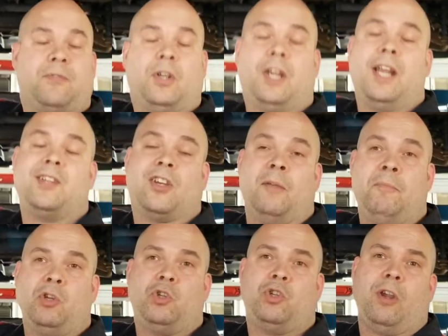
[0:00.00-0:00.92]
case can
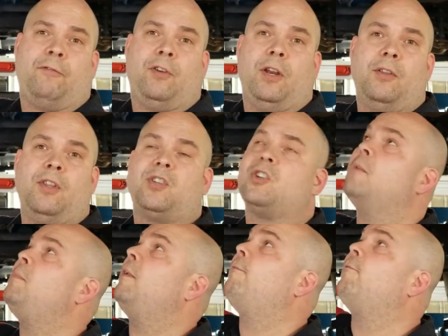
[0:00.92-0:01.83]
be shifted. This
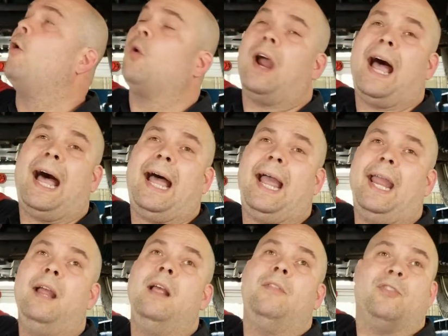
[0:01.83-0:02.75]
can be four
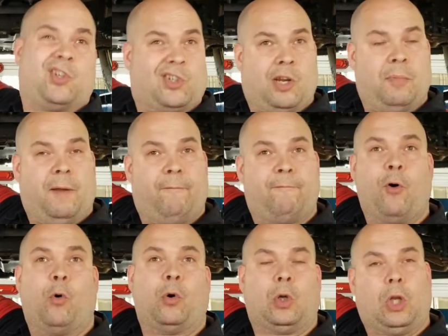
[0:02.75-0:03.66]
high, this can be
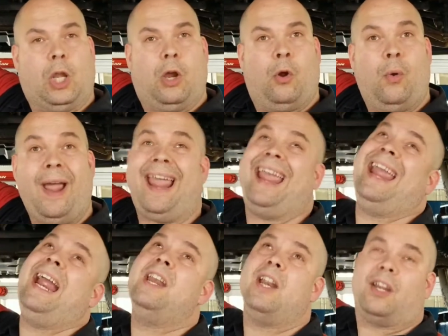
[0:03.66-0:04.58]
four low,
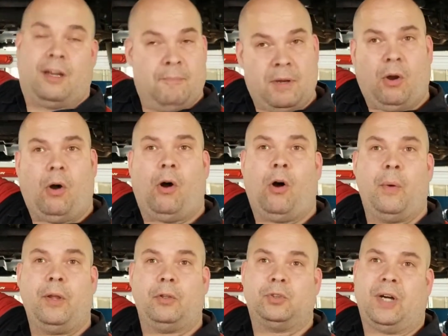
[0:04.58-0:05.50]
and it can be
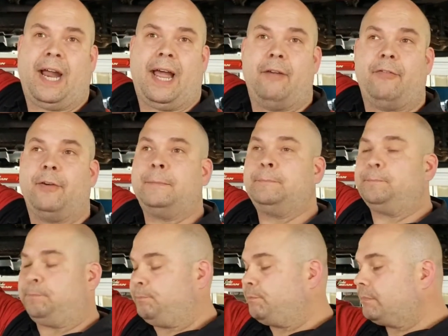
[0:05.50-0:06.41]
all-wheel drive.
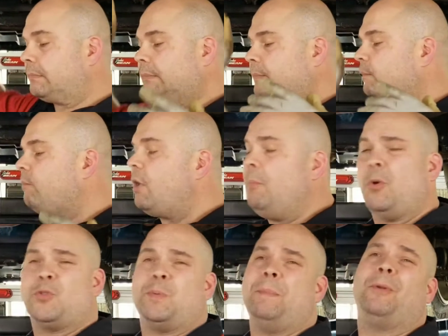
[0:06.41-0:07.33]
Most people